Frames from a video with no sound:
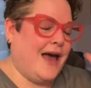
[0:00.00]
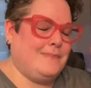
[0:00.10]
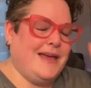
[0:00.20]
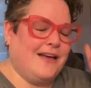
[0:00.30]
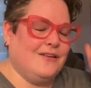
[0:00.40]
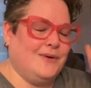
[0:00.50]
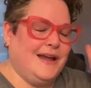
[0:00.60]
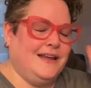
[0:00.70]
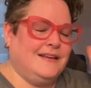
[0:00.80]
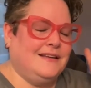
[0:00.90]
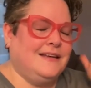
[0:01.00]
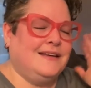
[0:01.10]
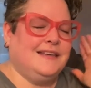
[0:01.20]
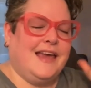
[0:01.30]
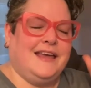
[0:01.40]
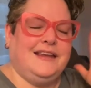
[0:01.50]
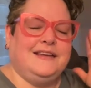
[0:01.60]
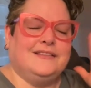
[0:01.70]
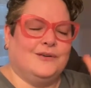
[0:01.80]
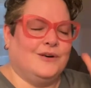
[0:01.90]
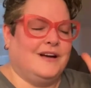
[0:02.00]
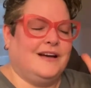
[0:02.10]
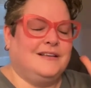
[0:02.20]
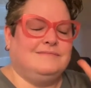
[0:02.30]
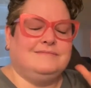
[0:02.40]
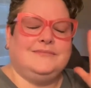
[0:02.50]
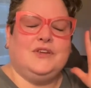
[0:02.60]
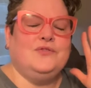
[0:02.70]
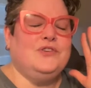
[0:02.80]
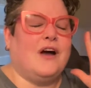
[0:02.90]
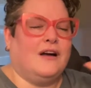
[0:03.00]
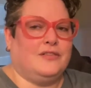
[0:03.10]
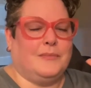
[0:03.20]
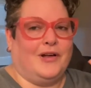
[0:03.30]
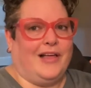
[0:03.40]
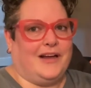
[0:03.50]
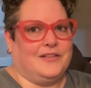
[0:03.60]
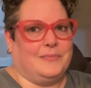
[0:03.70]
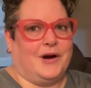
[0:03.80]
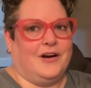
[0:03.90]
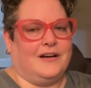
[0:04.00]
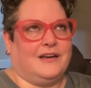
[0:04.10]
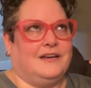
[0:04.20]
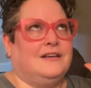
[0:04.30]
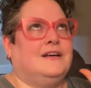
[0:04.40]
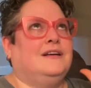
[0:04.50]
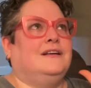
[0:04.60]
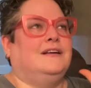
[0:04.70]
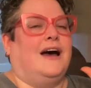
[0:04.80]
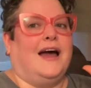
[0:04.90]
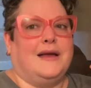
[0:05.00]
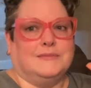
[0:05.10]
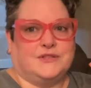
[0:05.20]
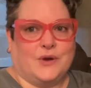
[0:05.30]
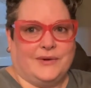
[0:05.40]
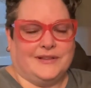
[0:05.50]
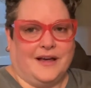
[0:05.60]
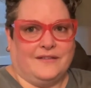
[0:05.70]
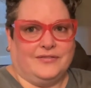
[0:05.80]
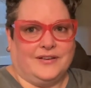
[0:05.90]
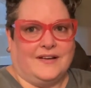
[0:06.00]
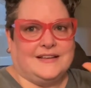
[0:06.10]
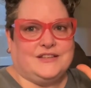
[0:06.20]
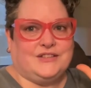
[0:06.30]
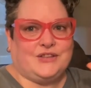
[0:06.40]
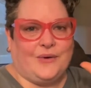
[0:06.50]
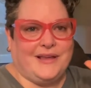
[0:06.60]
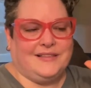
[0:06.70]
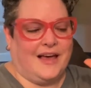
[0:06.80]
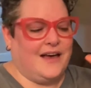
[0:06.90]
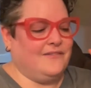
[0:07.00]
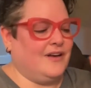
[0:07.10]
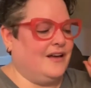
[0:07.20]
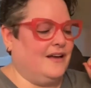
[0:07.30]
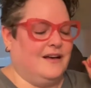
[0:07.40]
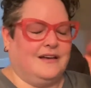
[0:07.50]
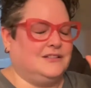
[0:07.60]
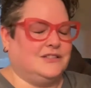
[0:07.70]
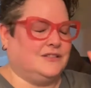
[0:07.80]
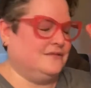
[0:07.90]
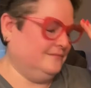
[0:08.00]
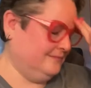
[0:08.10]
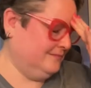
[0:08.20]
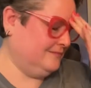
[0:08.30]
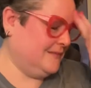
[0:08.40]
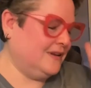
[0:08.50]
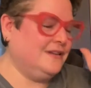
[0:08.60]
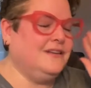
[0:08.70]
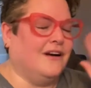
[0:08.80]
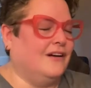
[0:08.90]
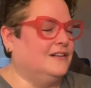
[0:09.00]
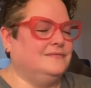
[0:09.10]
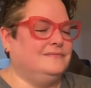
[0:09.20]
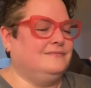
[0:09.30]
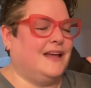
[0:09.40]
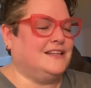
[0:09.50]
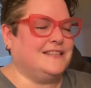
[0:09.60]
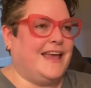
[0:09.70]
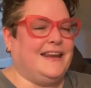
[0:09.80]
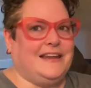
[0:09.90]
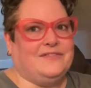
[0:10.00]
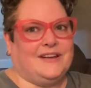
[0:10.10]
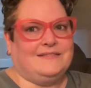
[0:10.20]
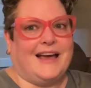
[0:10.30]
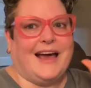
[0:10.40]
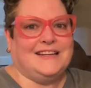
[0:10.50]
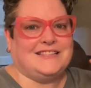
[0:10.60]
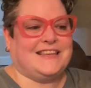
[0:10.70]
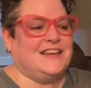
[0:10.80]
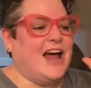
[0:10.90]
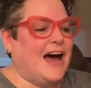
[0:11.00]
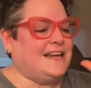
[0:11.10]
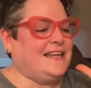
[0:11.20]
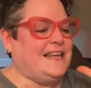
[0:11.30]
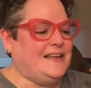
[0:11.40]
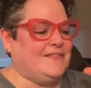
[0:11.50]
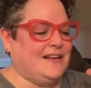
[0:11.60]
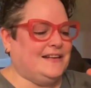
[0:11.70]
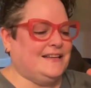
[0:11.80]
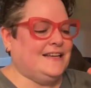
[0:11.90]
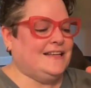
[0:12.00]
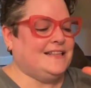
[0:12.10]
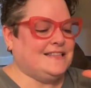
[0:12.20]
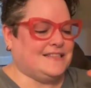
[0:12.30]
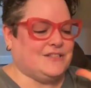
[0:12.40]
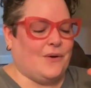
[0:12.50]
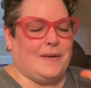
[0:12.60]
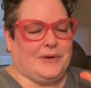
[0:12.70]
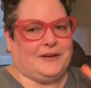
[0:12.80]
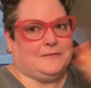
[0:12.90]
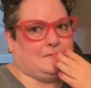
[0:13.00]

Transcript: Happy Halloween. Katie, Laura, you knocked the ball out of the park. I am so in love. So in love. Ah, just, y'all, I just can't even. I just cannot even. This is so epic.